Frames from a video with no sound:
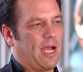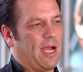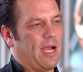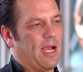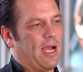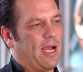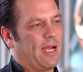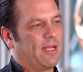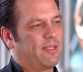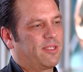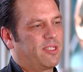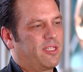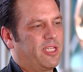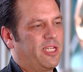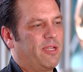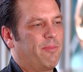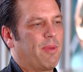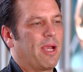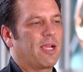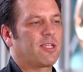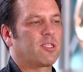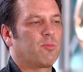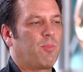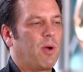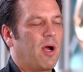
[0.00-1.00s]
as Team
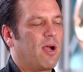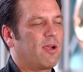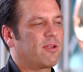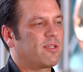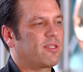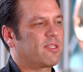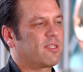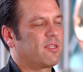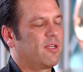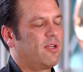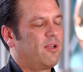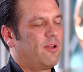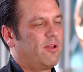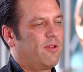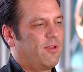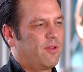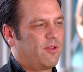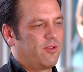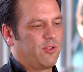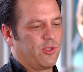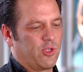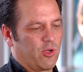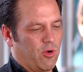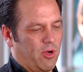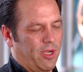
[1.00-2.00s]
Xbox,
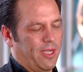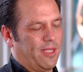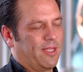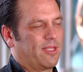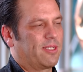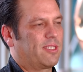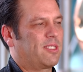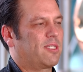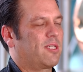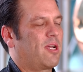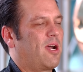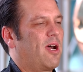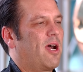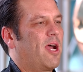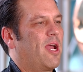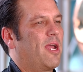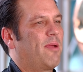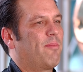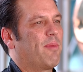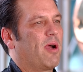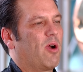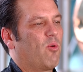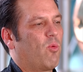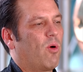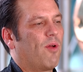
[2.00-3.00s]
during this
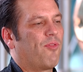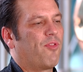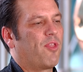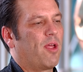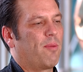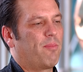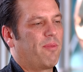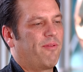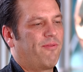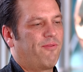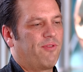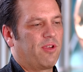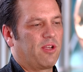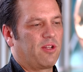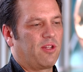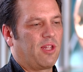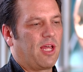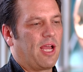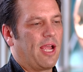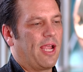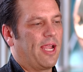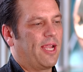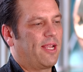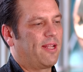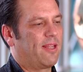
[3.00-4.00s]
time. I want them to feel
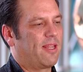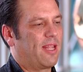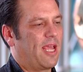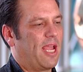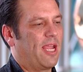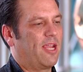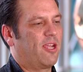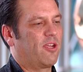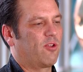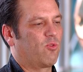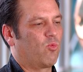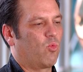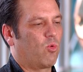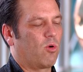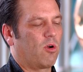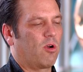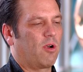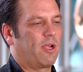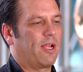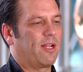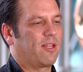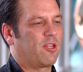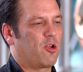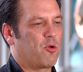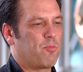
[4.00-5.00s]
like they could
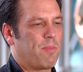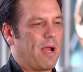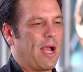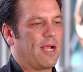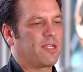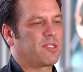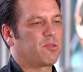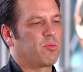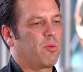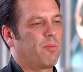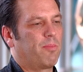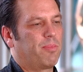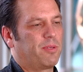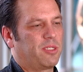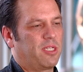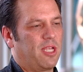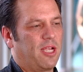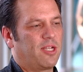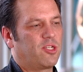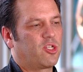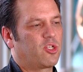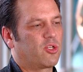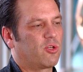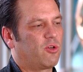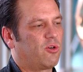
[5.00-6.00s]
work at their maximum
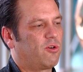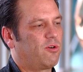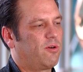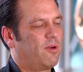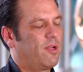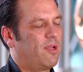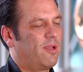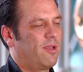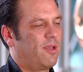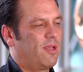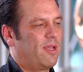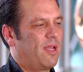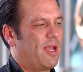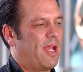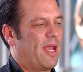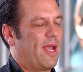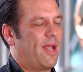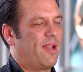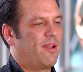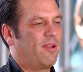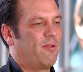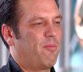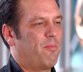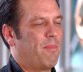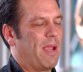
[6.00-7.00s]
potential
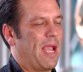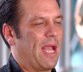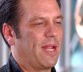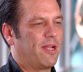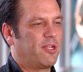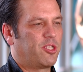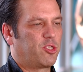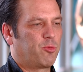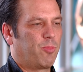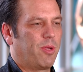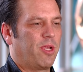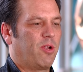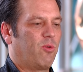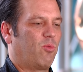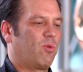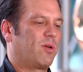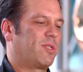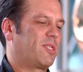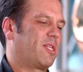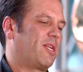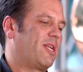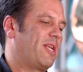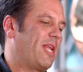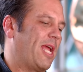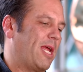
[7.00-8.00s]
and management
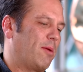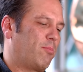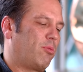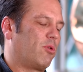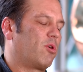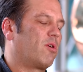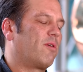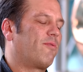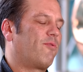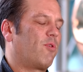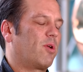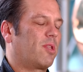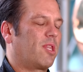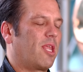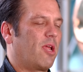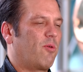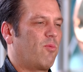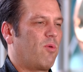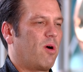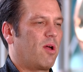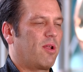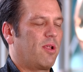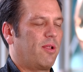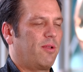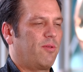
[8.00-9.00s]
was an enabler of what they
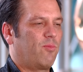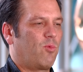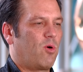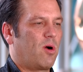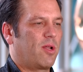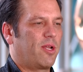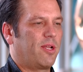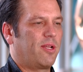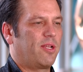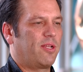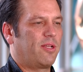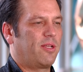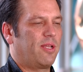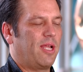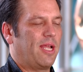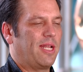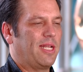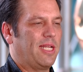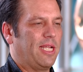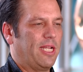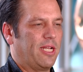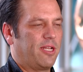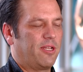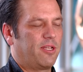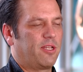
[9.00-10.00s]
want, wanted and,
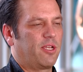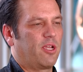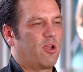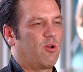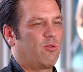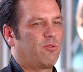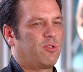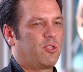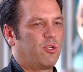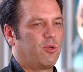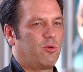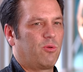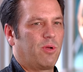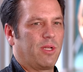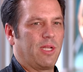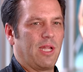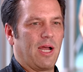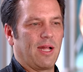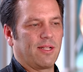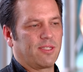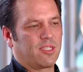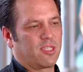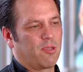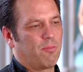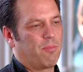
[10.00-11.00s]
and, needed to go do and
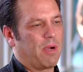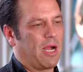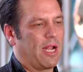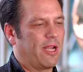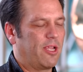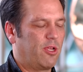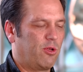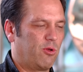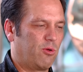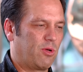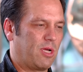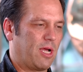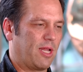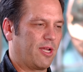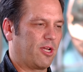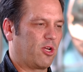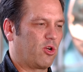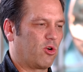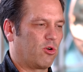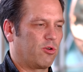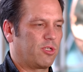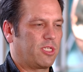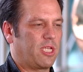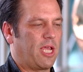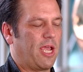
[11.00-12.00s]
not somebody who kind of
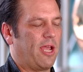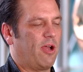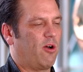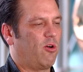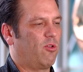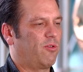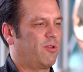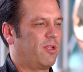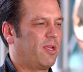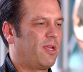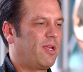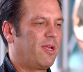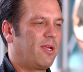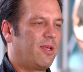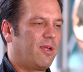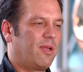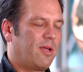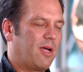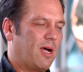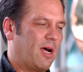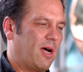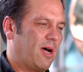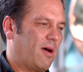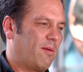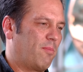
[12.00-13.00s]
curtailed
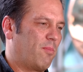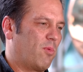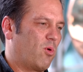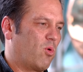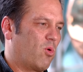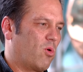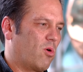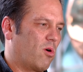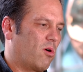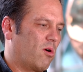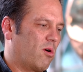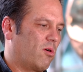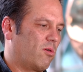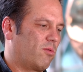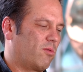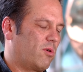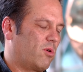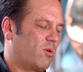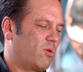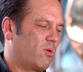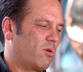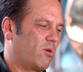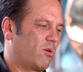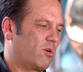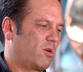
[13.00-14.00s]
um, or,
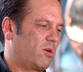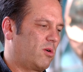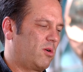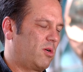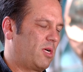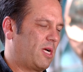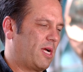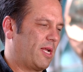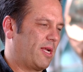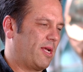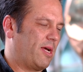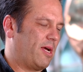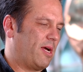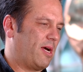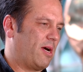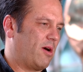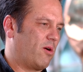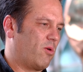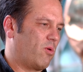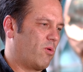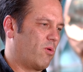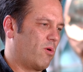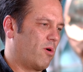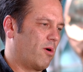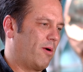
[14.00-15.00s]
or kind
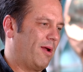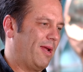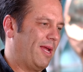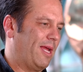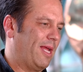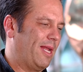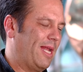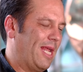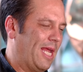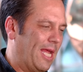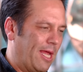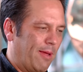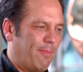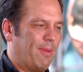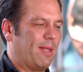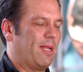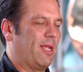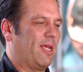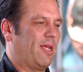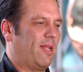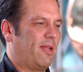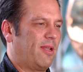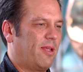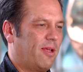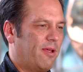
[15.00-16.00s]
of or
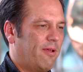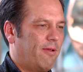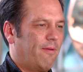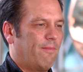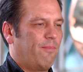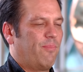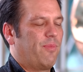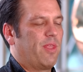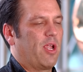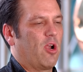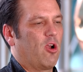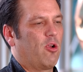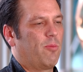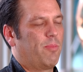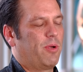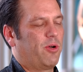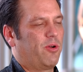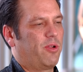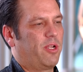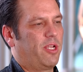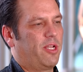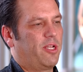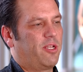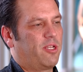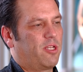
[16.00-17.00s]
inhibited their
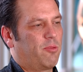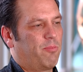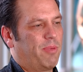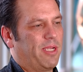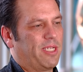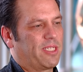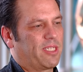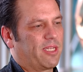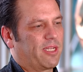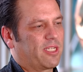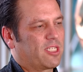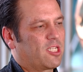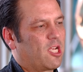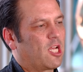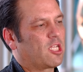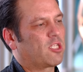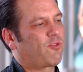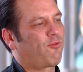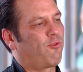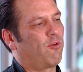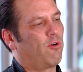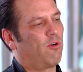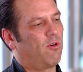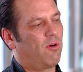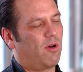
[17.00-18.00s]
ability to be
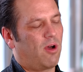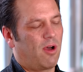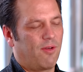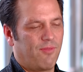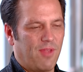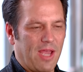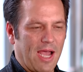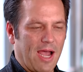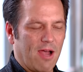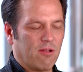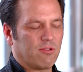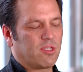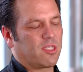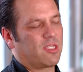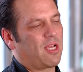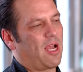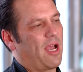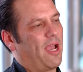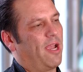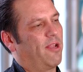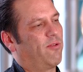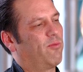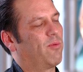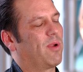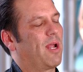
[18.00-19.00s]
successful. On the
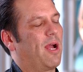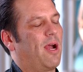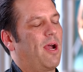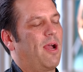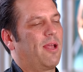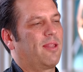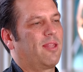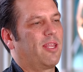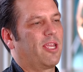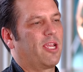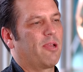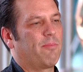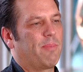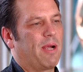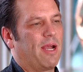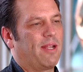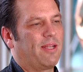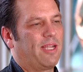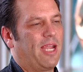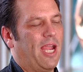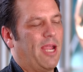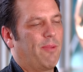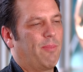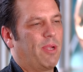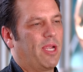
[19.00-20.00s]
outside, when I think
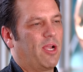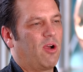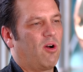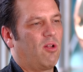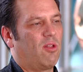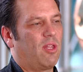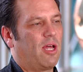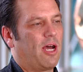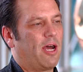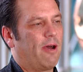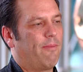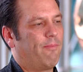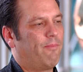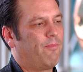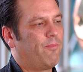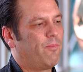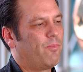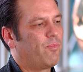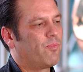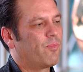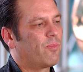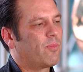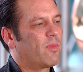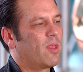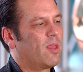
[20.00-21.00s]
about gaming all up,
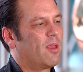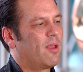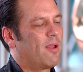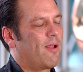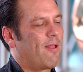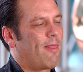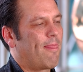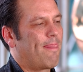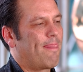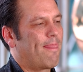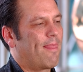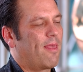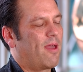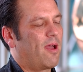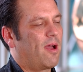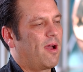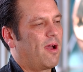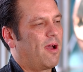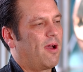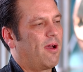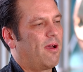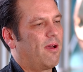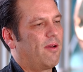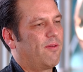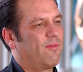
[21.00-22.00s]

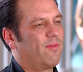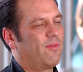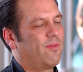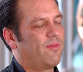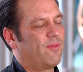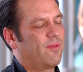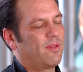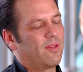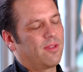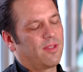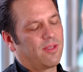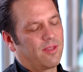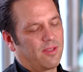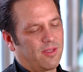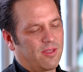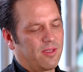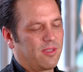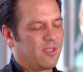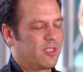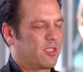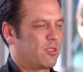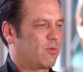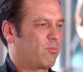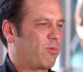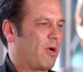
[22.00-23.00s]
uh,
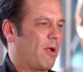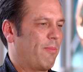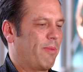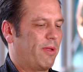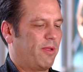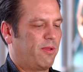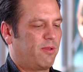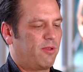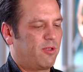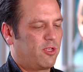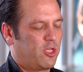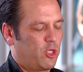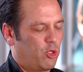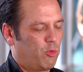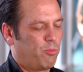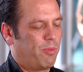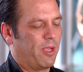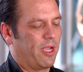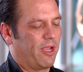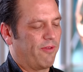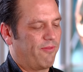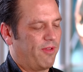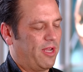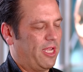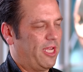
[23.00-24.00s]
this is probably too
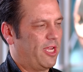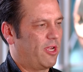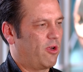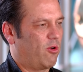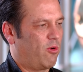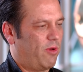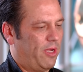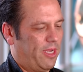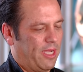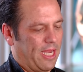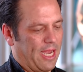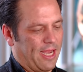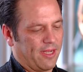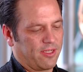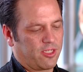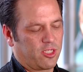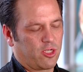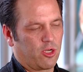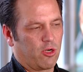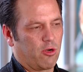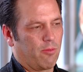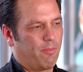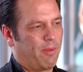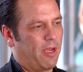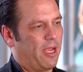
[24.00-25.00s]
big of an ego
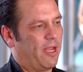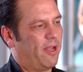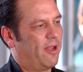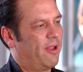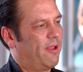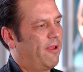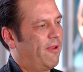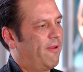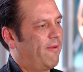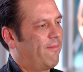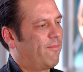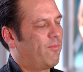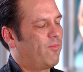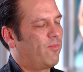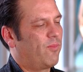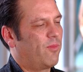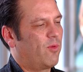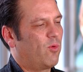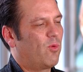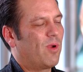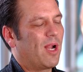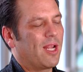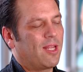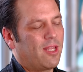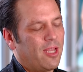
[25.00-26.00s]
answer, but
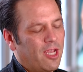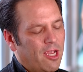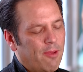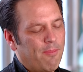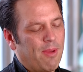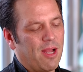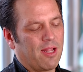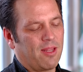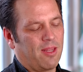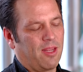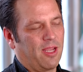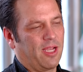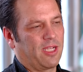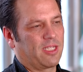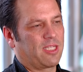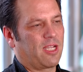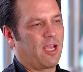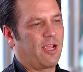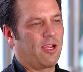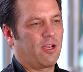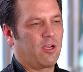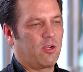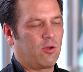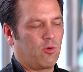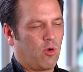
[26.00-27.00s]
when I think about things
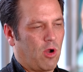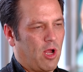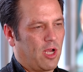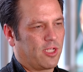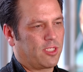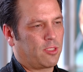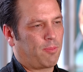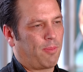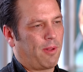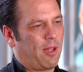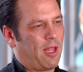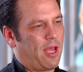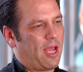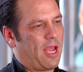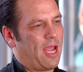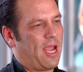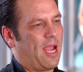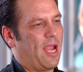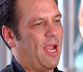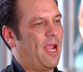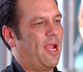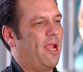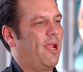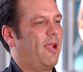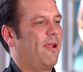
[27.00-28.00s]
like
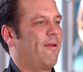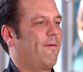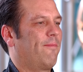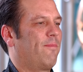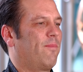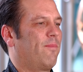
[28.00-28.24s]
crossplay,